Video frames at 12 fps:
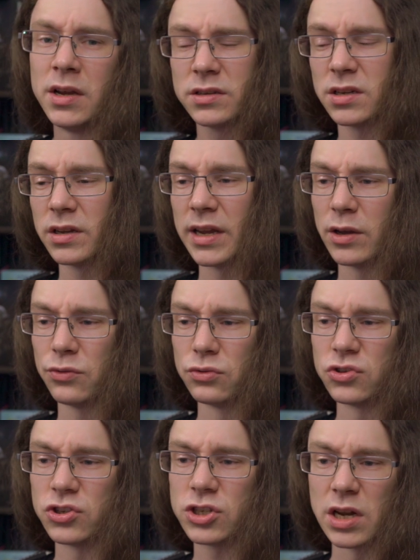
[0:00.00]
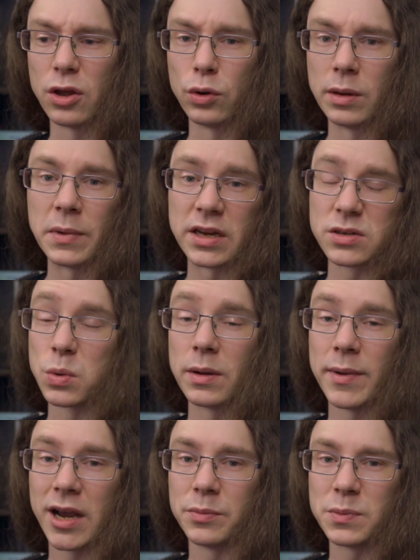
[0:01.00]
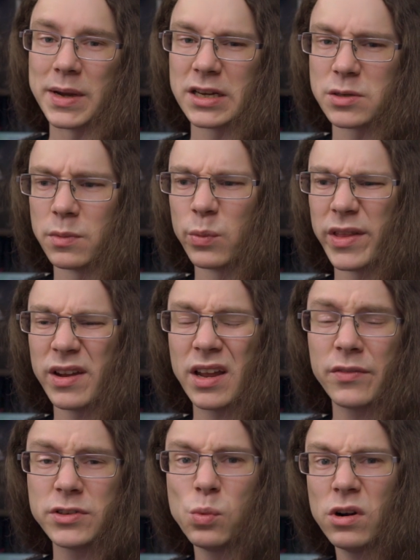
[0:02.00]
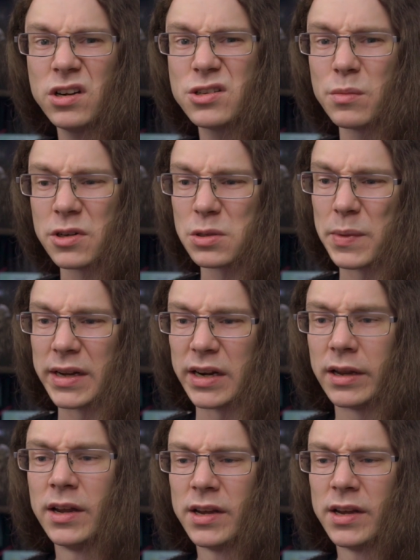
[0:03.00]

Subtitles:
so your health will just slowly make its way back up to maximum without you have to worry too much about it.